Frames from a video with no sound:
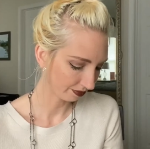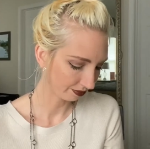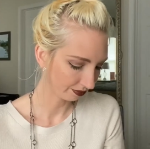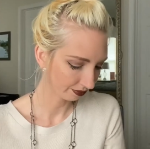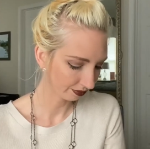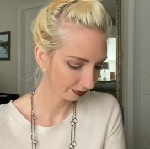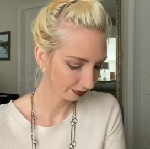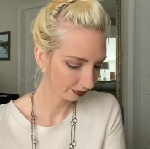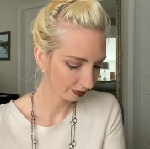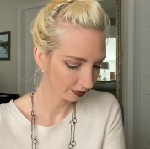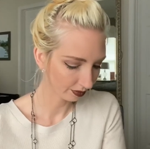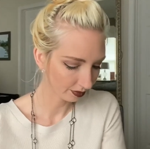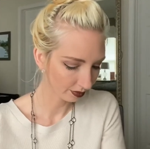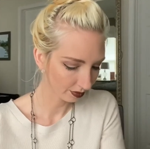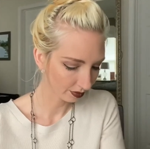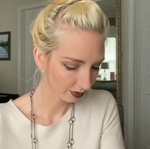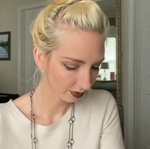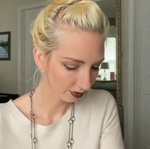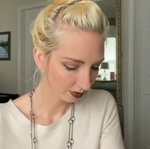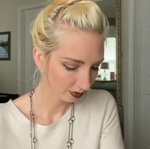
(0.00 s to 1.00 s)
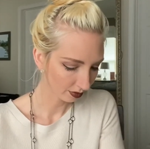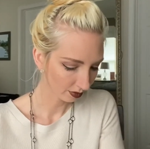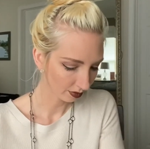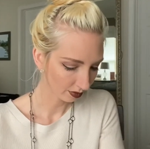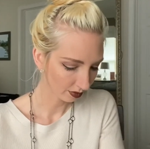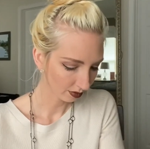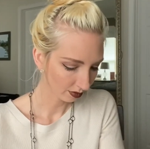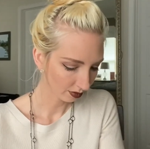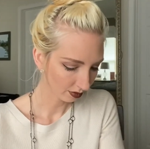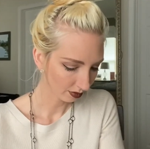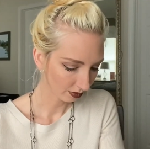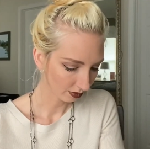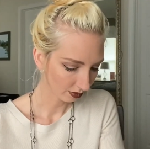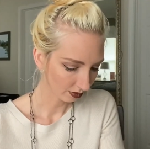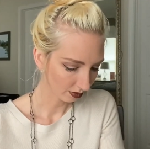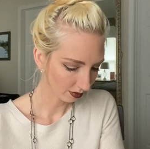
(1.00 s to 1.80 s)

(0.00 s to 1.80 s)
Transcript: [no speech]